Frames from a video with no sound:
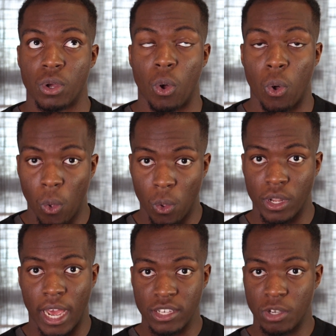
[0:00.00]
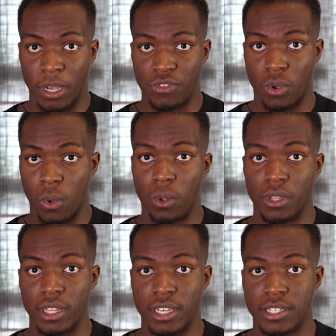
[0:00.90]
hold, isometric hold
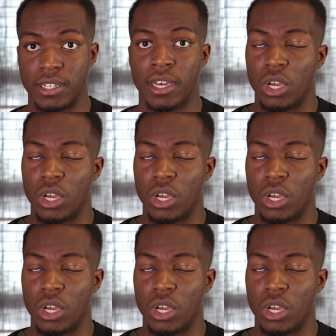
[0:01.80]
at least,